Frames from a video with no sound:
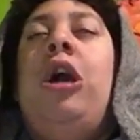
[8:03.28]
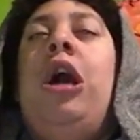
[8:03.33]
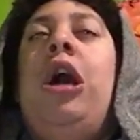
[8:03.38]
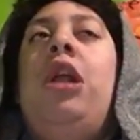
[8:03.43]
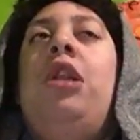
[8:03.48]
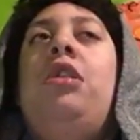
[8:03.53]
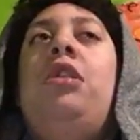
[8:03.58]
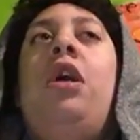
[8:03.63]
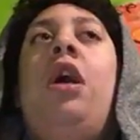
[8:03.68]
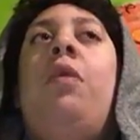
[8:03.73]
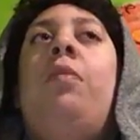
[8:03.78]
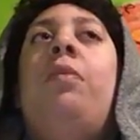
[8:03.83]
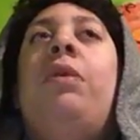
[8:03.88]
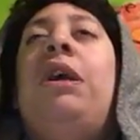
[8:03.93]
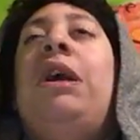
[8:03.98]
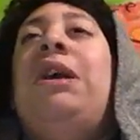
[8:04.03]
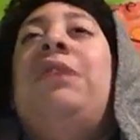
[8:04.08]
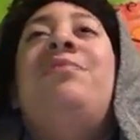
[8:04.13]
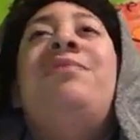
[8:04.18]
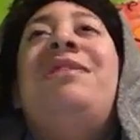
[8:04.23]
I never
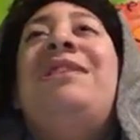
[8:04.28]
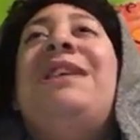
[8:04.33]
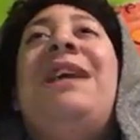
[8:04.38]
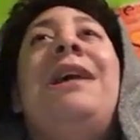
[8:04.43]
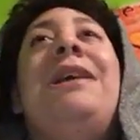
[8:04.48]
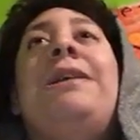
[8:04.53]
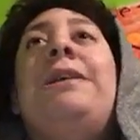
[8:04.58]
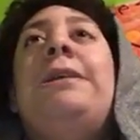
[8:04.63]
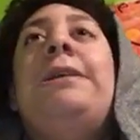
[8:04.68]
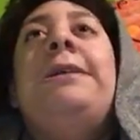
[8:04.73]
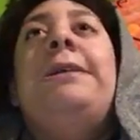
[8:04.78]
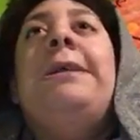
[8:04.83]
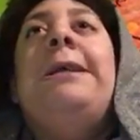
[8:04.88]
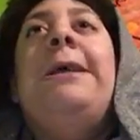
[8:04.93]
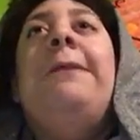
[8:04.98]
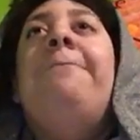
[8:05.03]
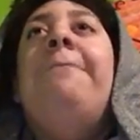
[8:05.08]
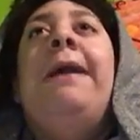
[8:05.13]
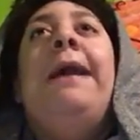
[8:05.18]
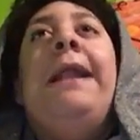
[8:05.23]
have sex
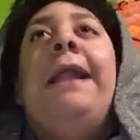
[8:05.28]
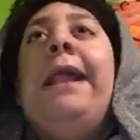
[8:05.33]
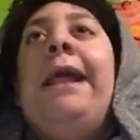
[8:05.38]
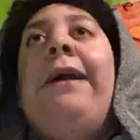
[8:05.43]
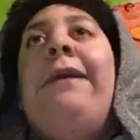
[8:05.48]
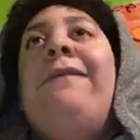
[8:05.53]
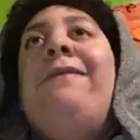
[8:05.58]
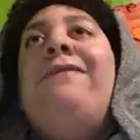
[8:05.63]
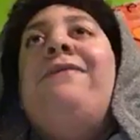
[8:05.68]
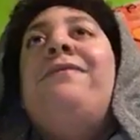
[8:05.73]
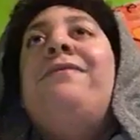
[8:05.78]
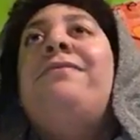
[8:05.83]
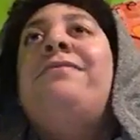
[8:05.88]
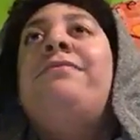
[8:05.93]
in my life.